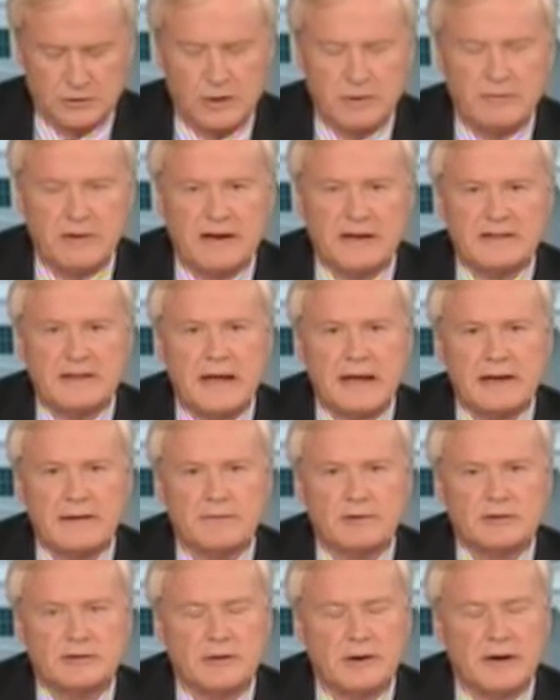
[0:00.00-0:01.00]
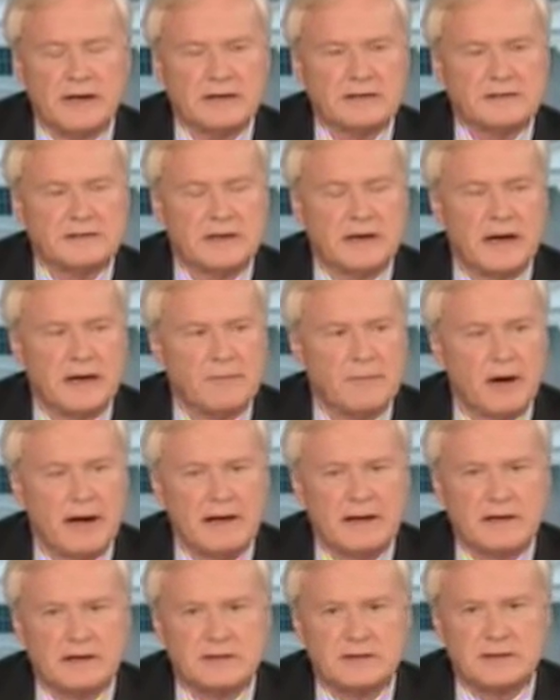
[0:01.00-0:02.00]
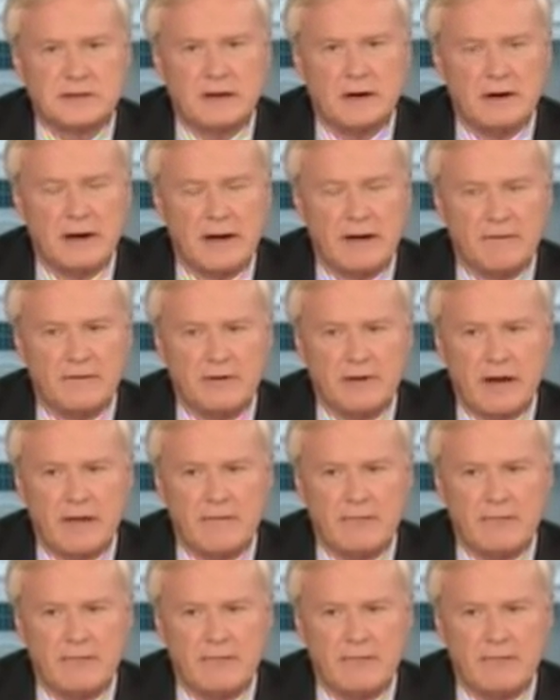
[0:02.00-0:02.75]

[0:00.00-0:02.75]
Joy Reid, thank you for joining us tonight. My concern, I've,